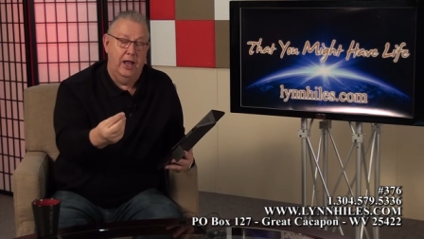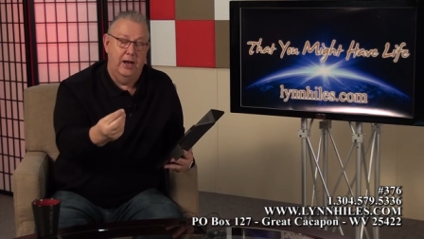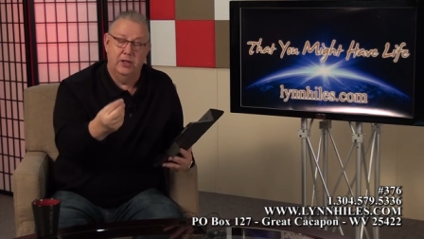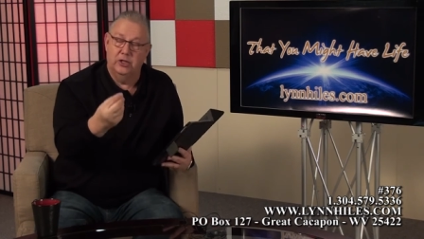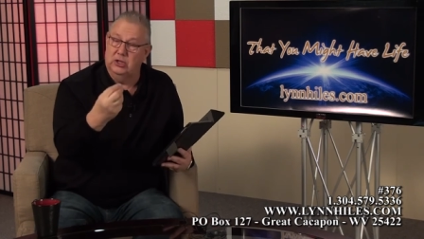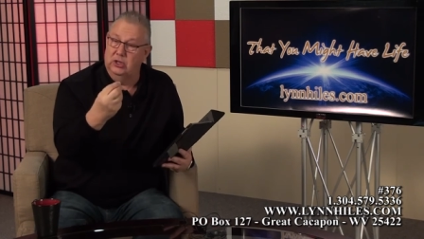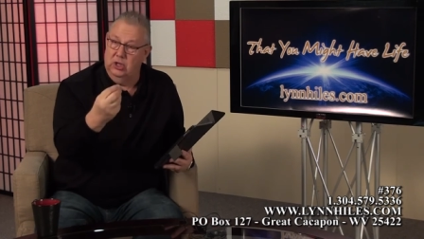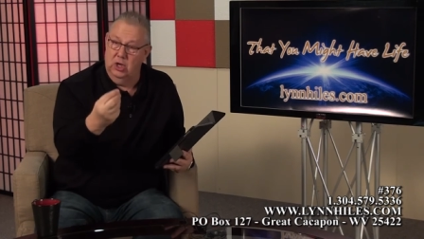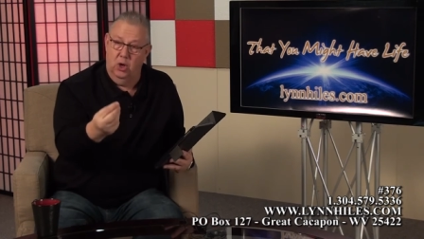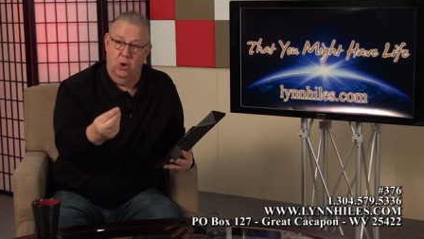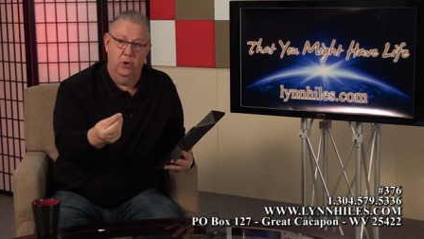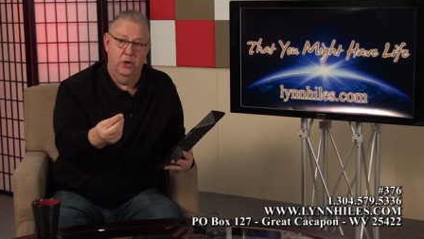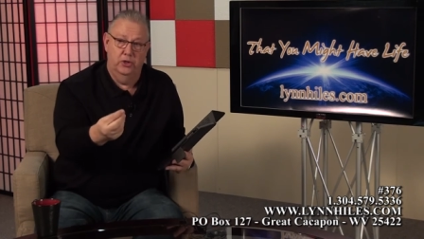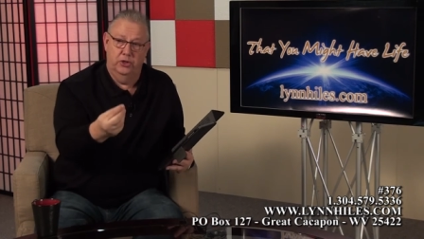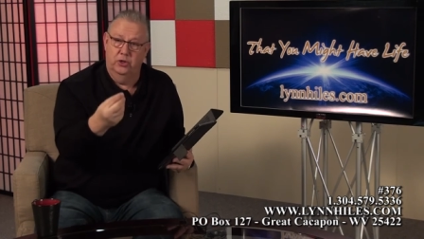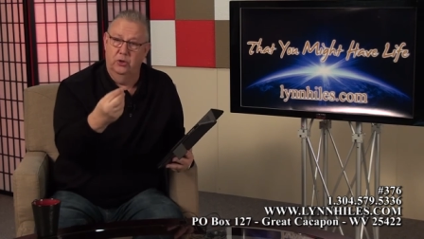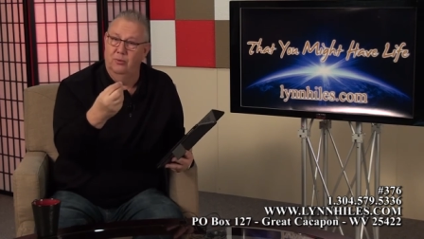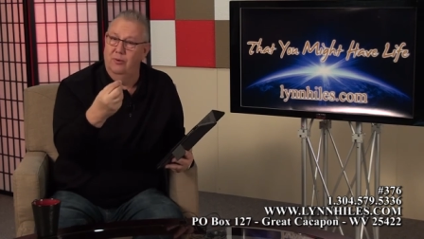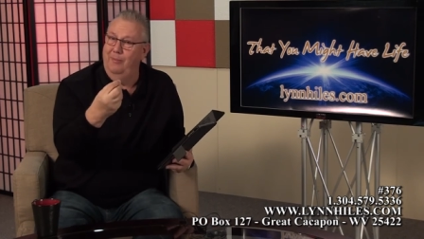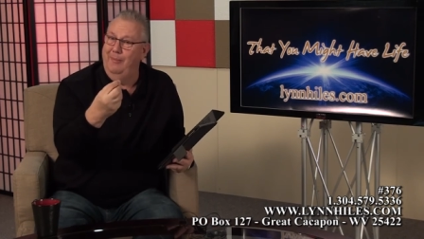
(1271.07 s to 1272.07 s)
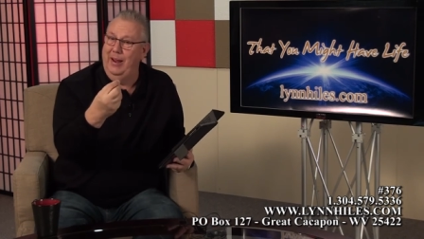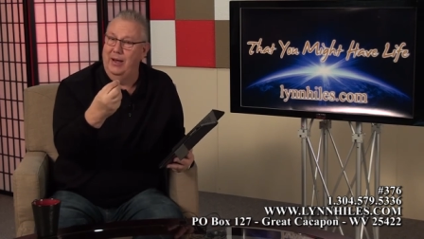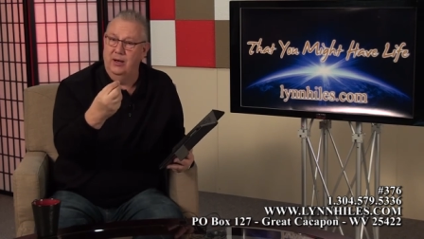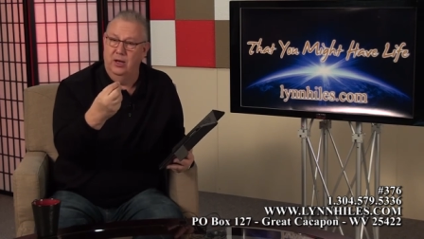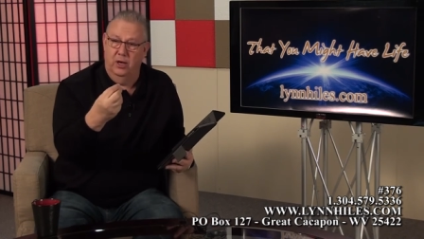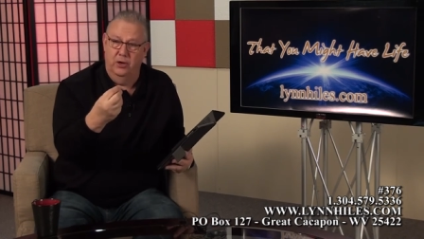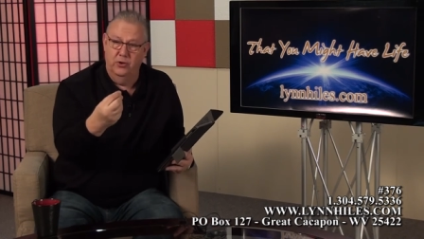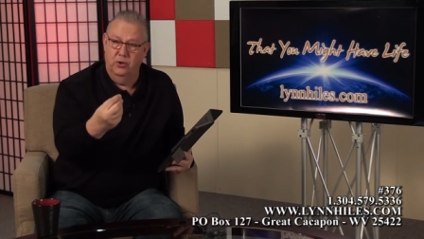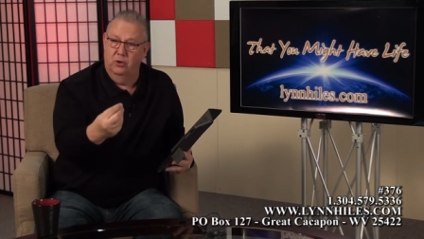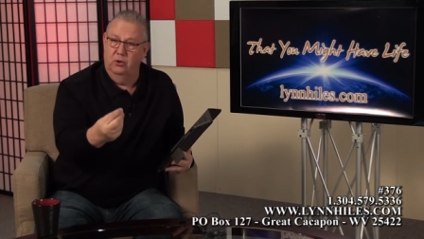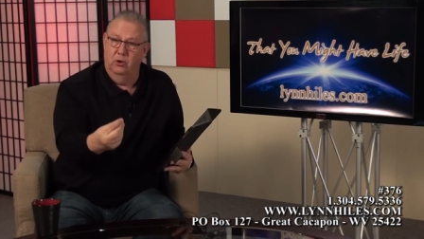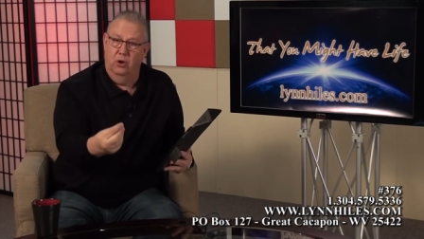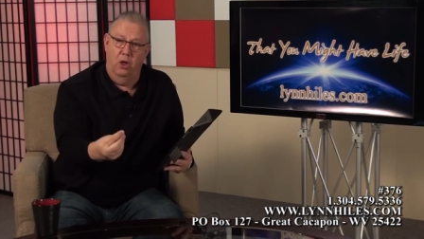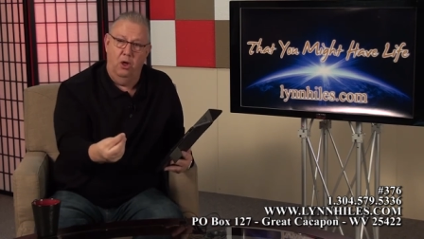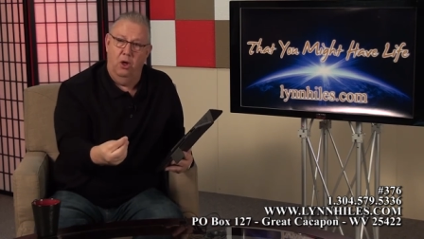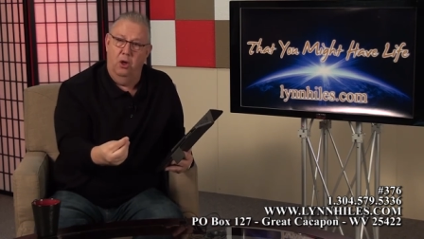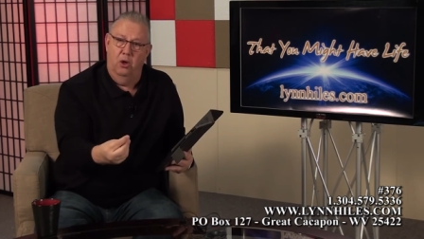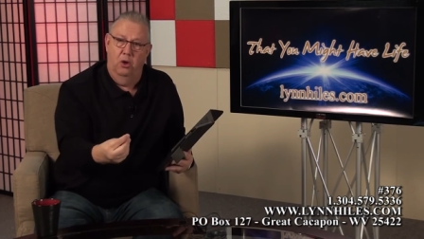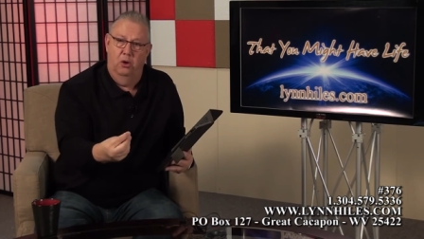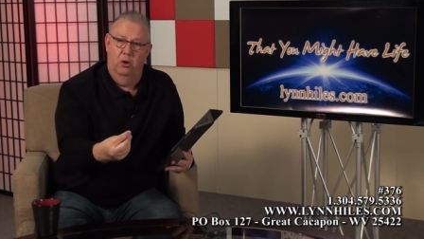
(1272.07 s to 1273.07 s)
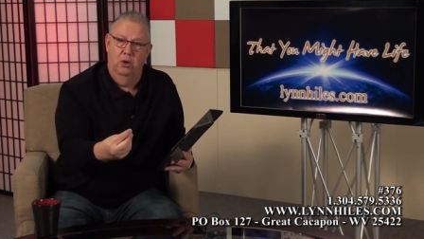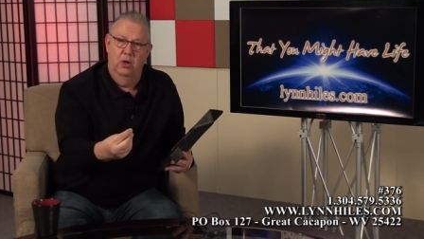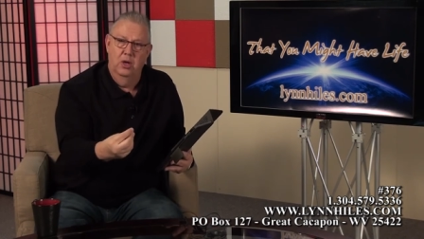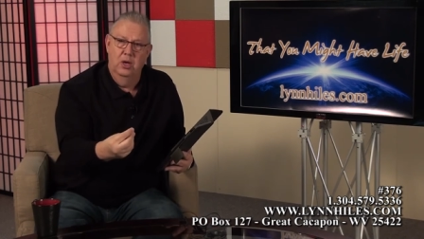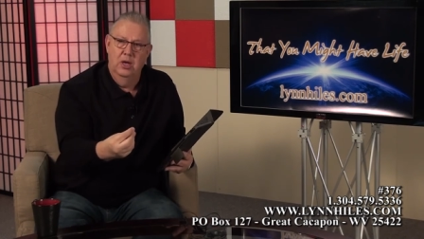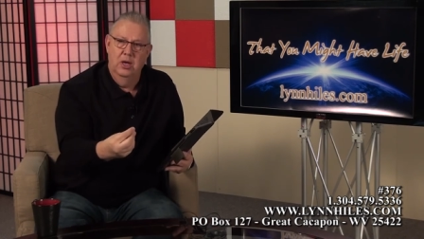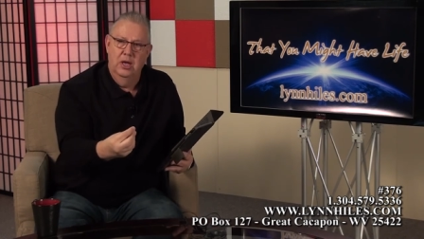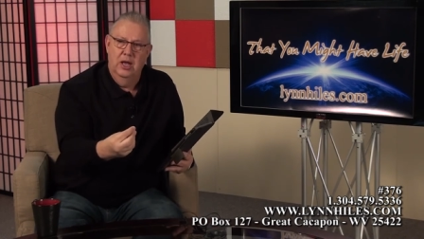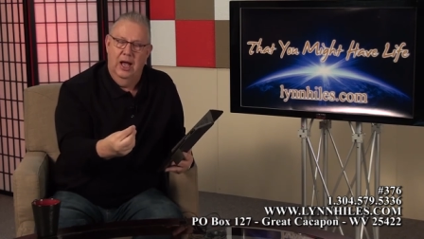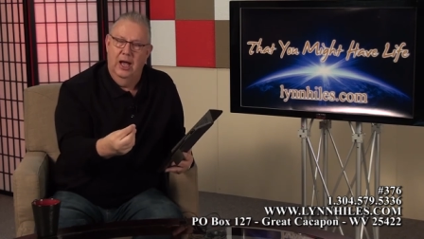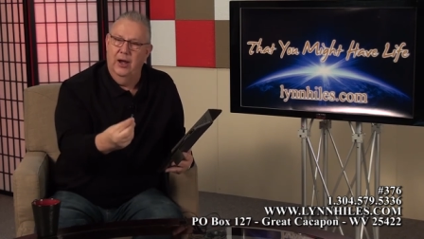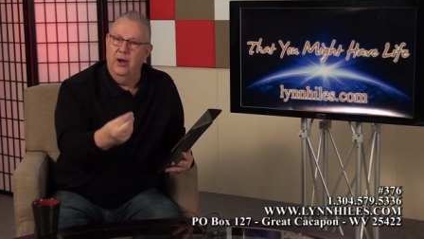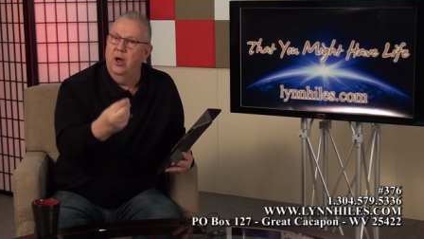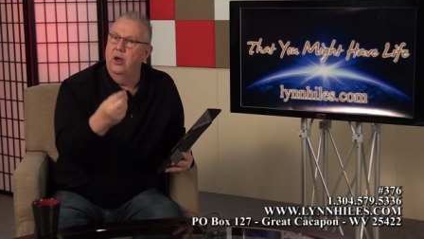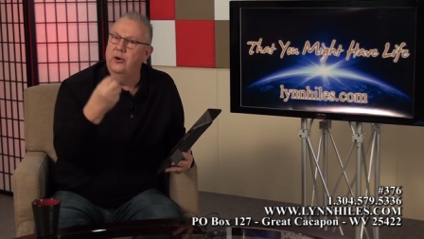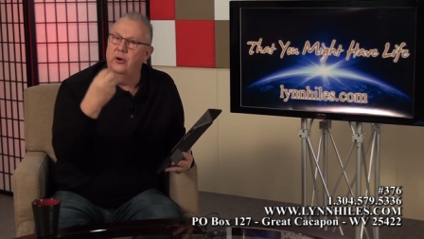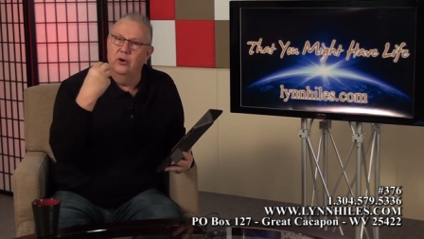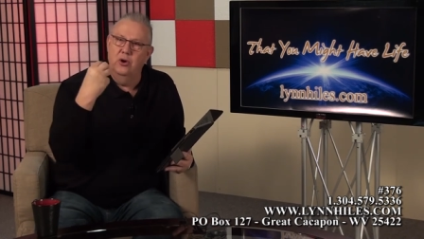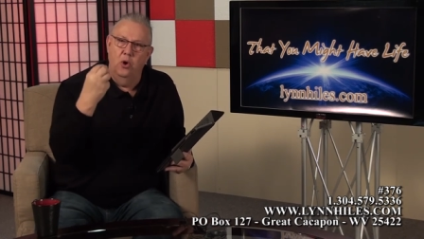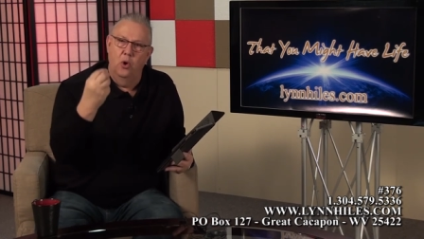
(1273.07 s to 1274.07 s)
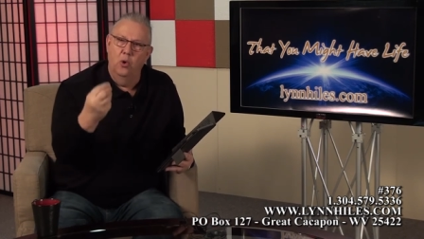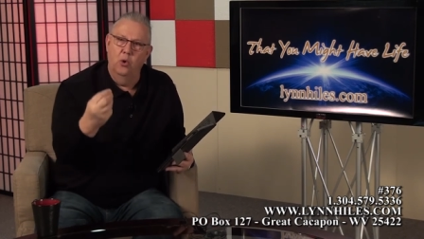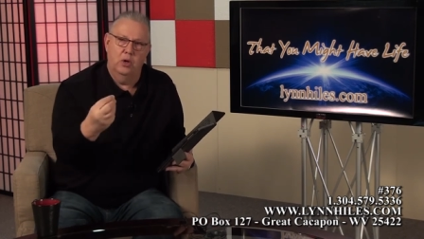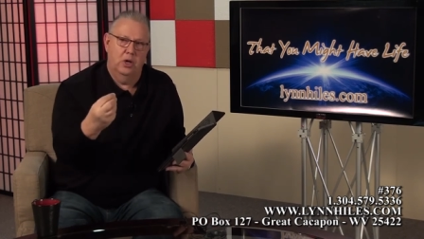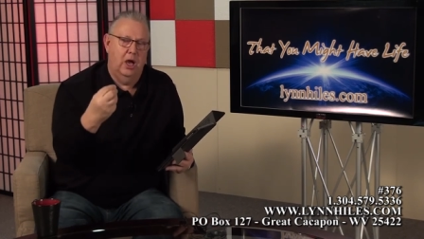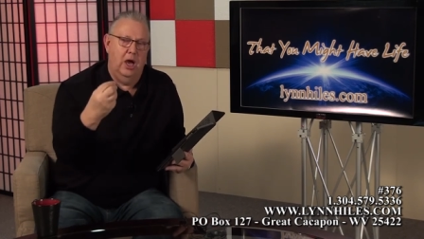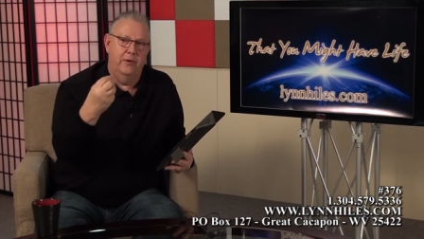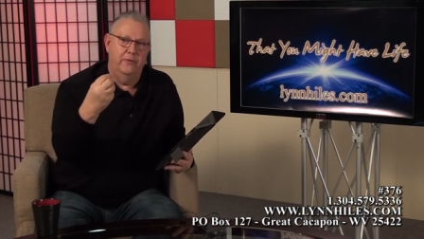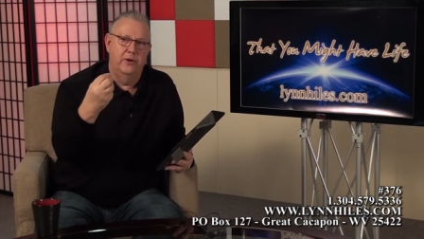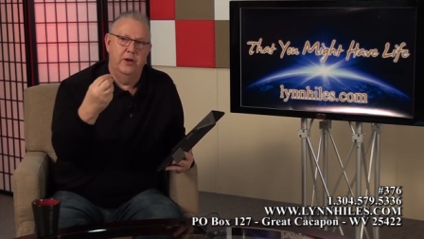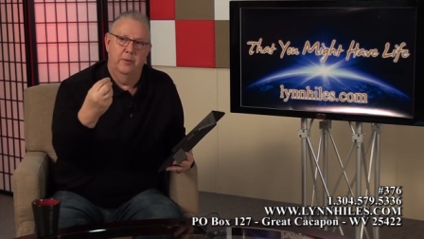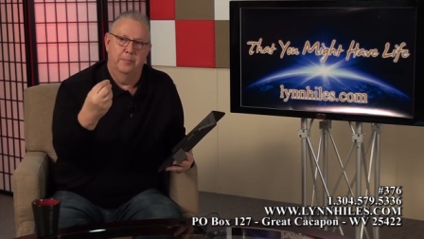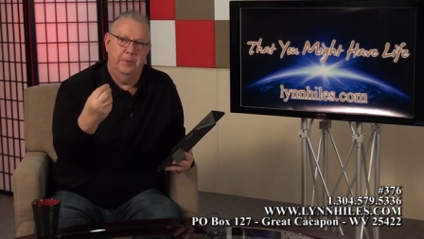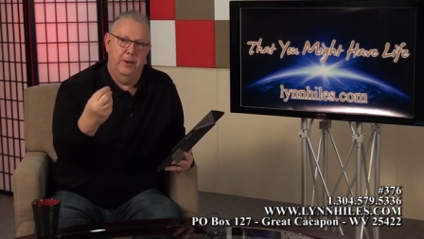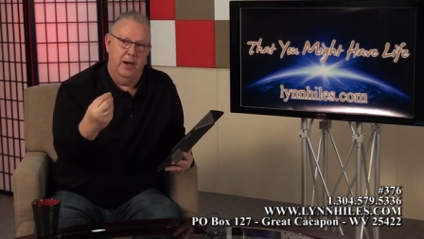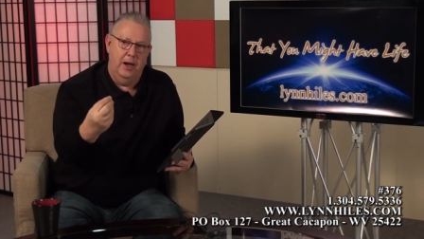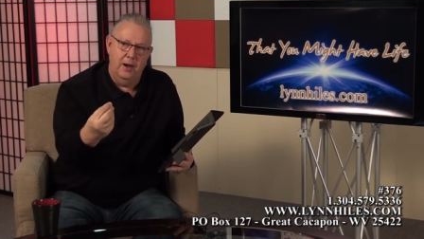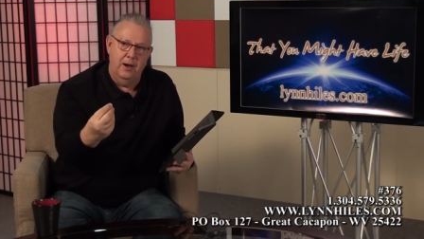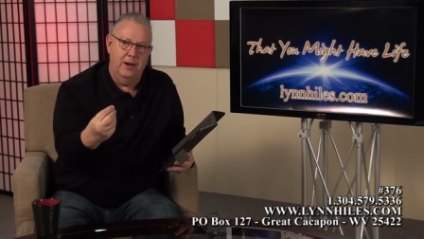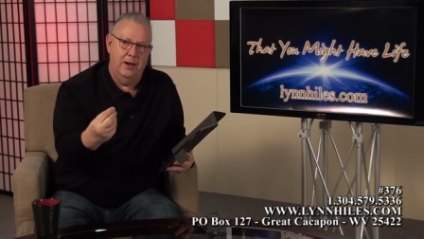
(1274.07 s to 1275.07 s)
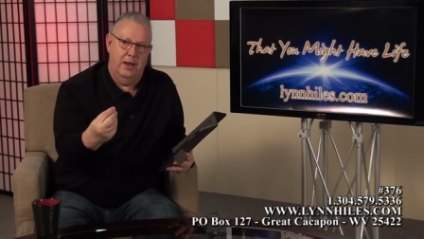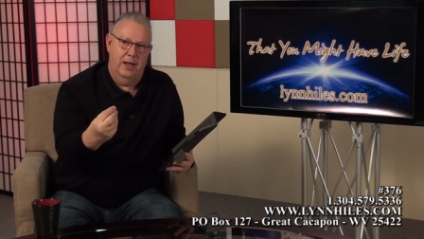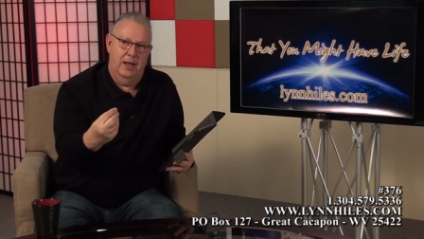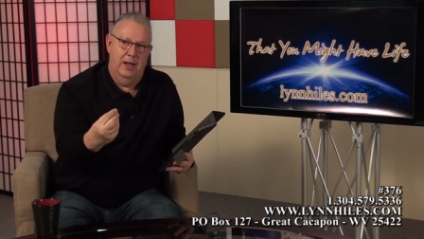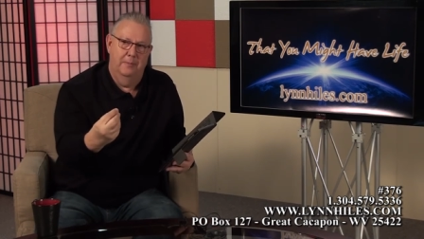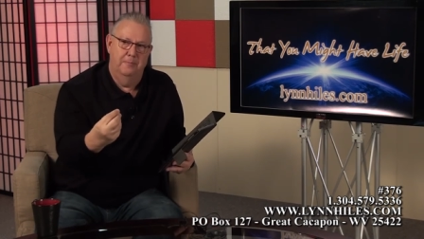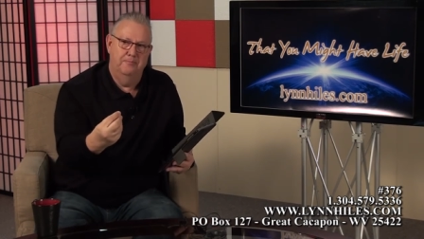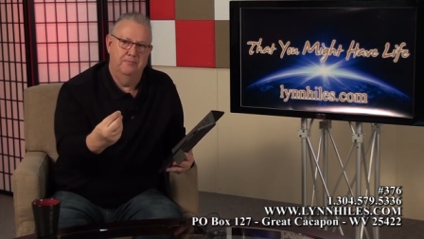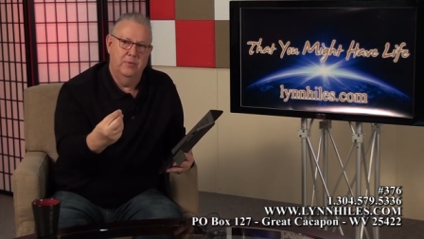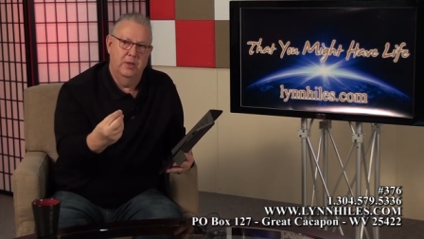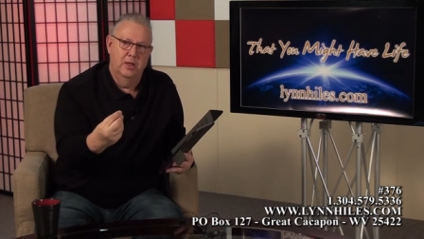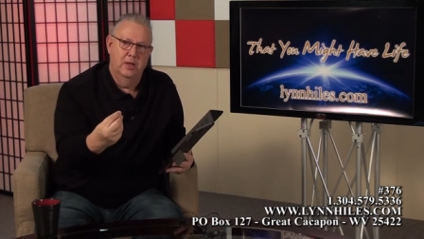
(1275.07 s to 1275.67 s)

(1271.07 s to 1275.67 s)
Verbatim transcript: And as long as you remain under law and under an old covenant paradigm,